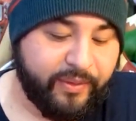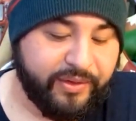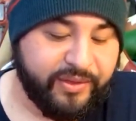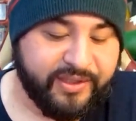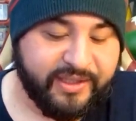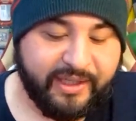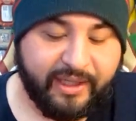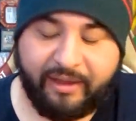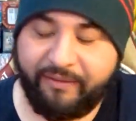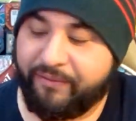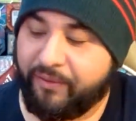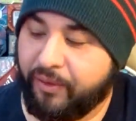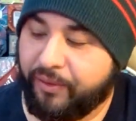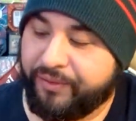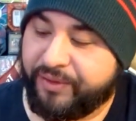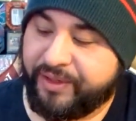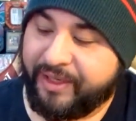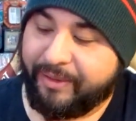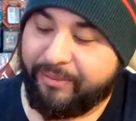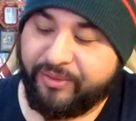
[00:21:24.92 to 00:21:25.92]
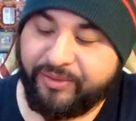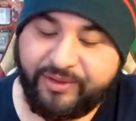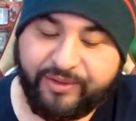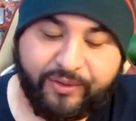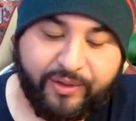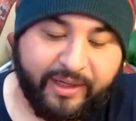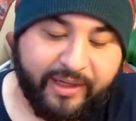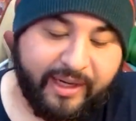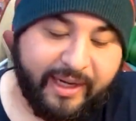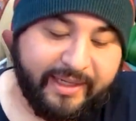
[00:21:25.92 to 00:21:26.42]
sell off all the doubles
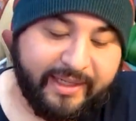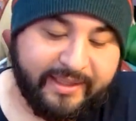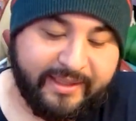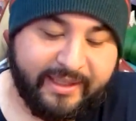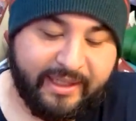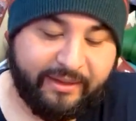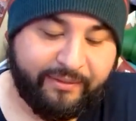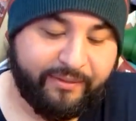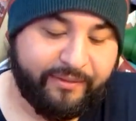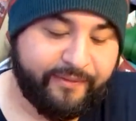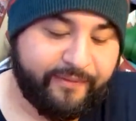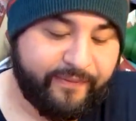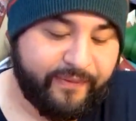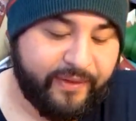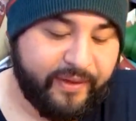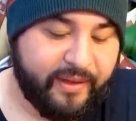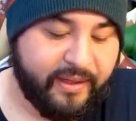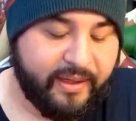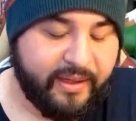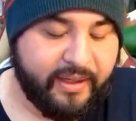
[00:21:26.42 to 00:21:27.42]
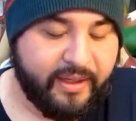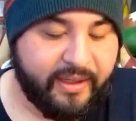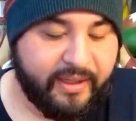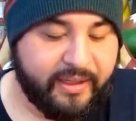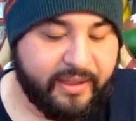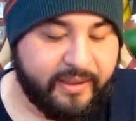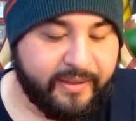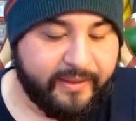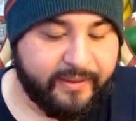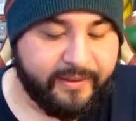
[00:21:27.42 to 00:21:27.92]
and all that kind of stuff.
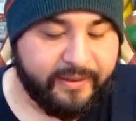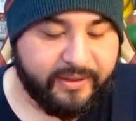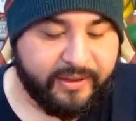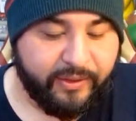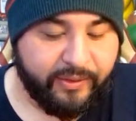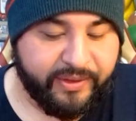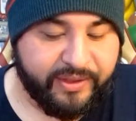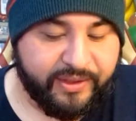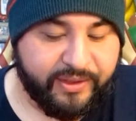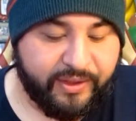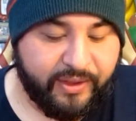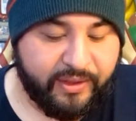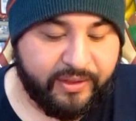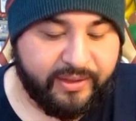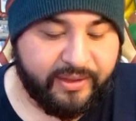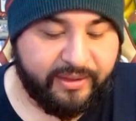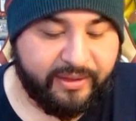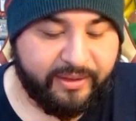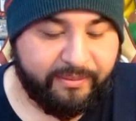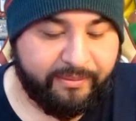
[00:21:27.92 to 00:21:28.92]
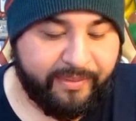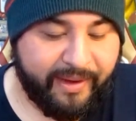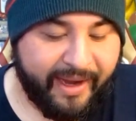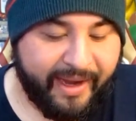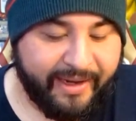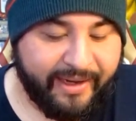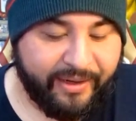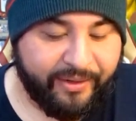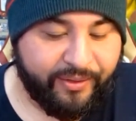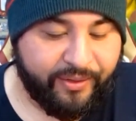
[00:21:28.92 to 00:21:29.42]
So it's not
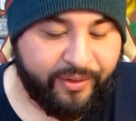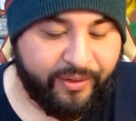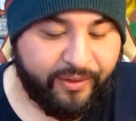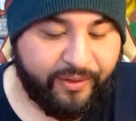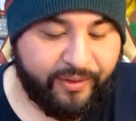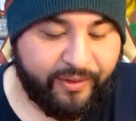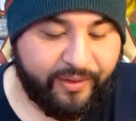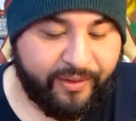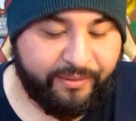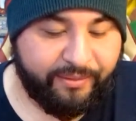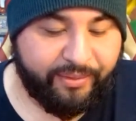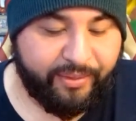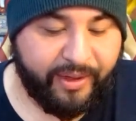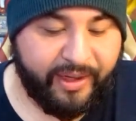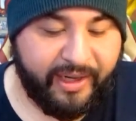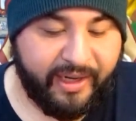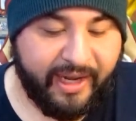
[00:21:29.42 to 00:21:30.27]
bad at all. Pretty